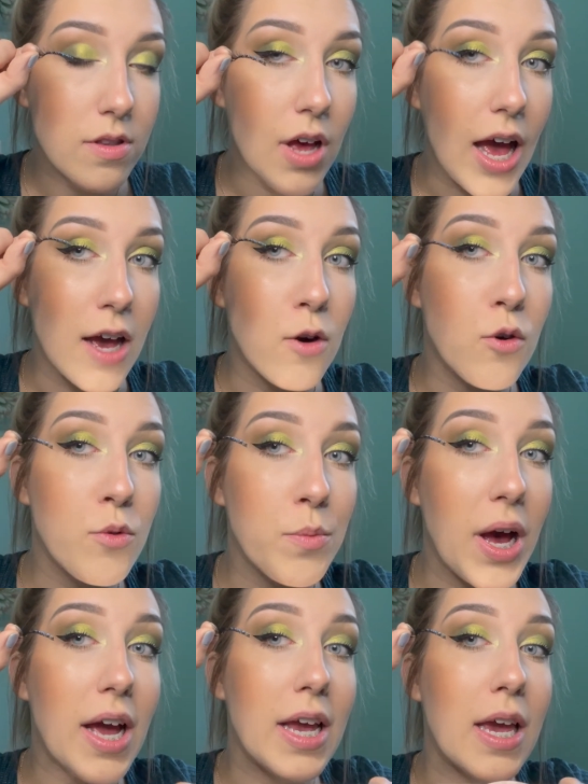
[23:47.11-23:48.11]
I hold
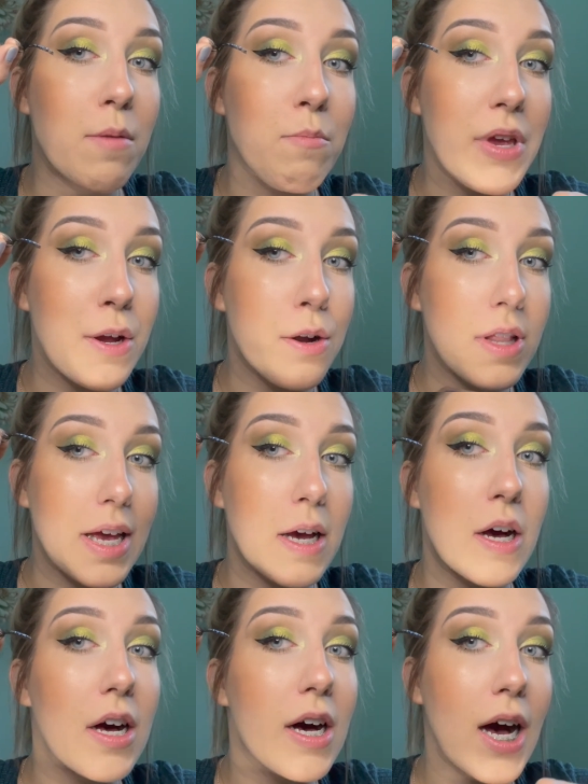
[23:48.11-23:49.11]
my mirror like
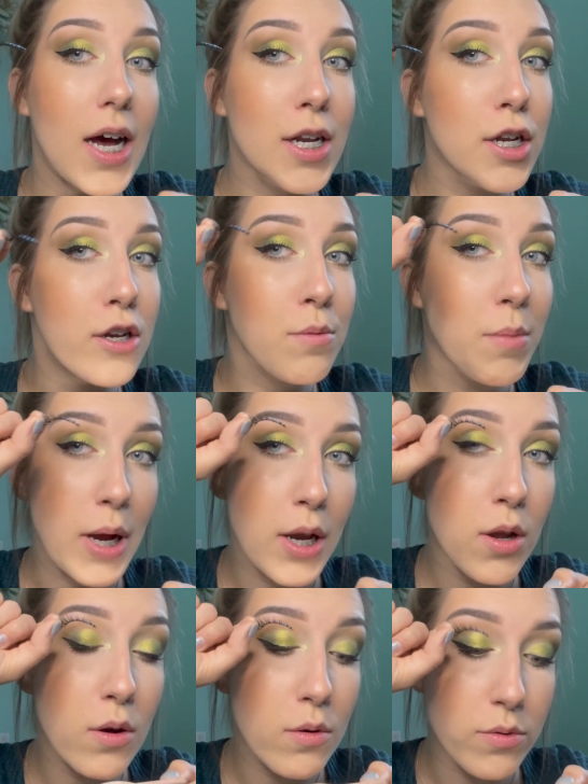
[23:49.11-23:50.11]
under my
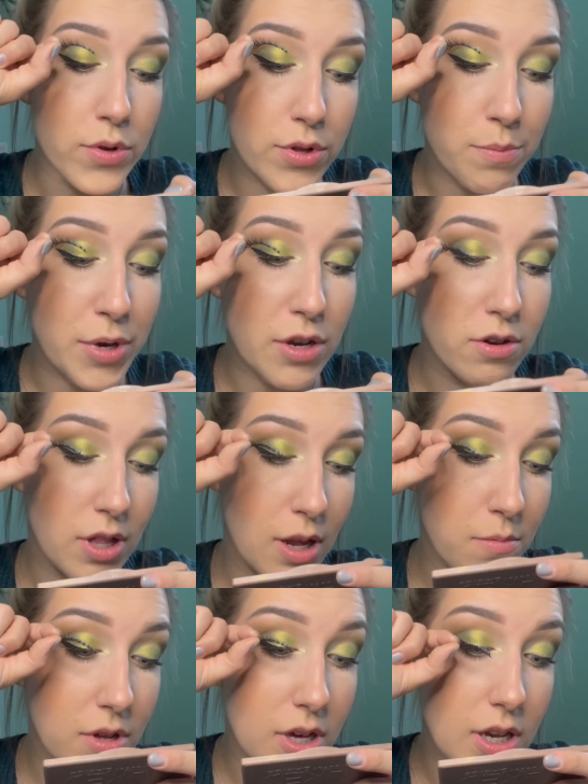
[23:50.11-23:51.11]
nose to make sure that
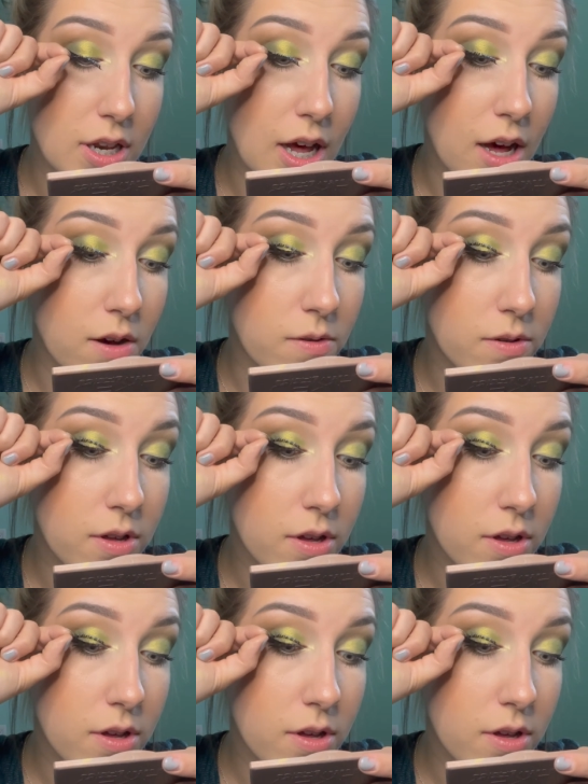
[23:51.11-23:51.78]
I'm looking down.